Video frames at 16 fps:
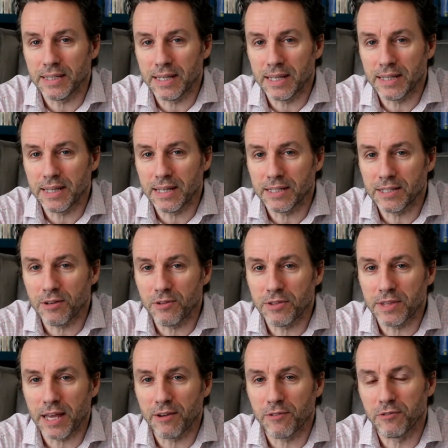They're so
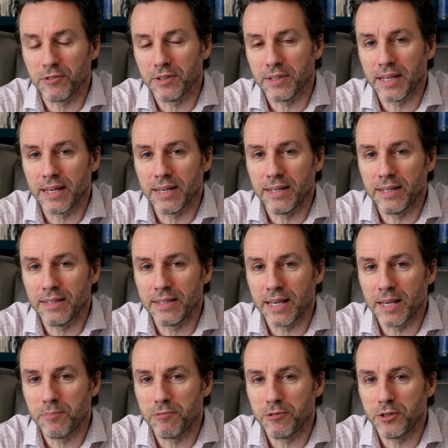thankful
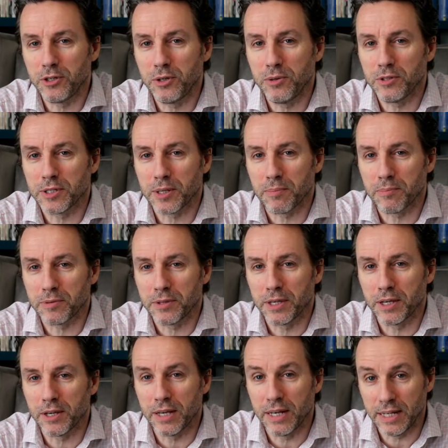they produced
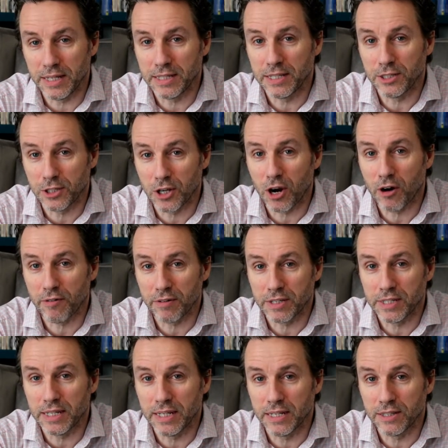something in its
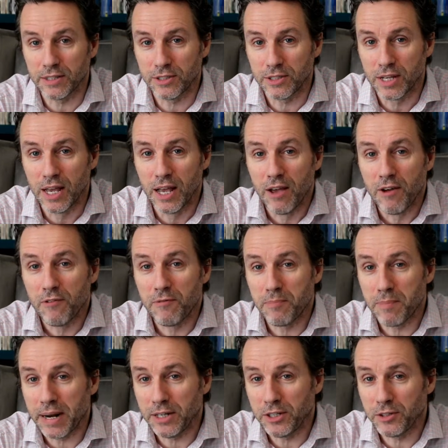entirety and
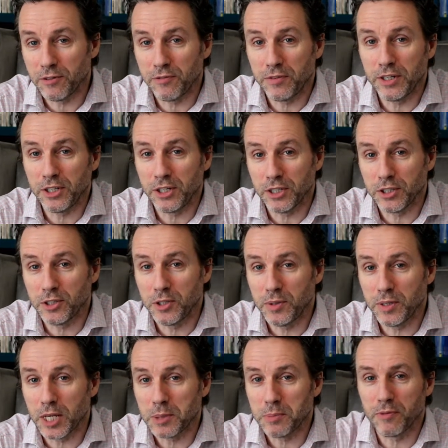managed to finish it 2
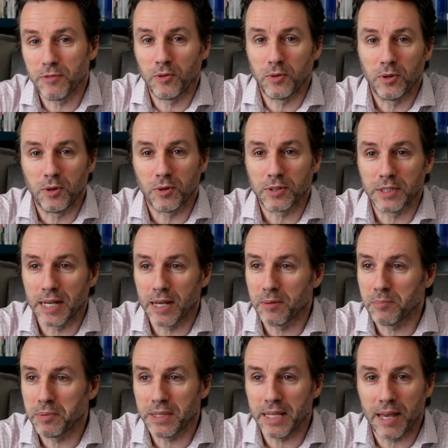days before
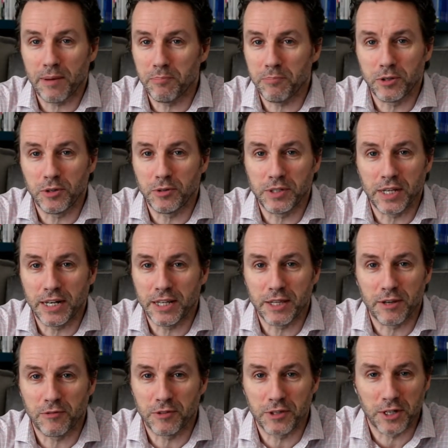lockdown, but they haven't produced
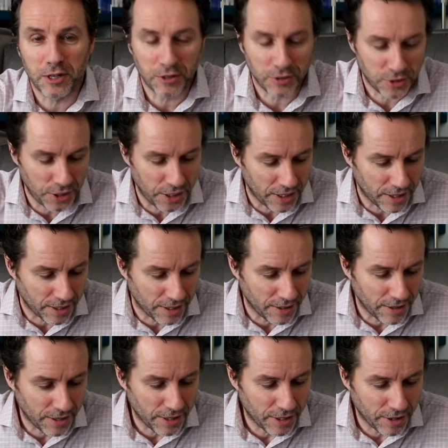anything for the last year,
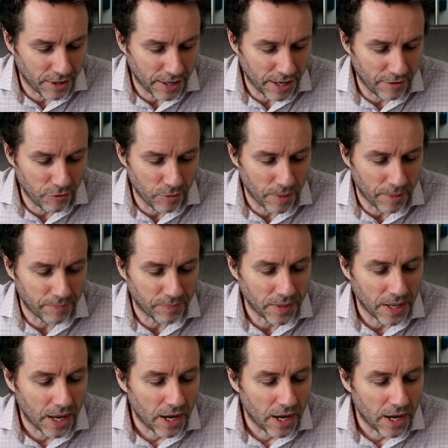like everyone.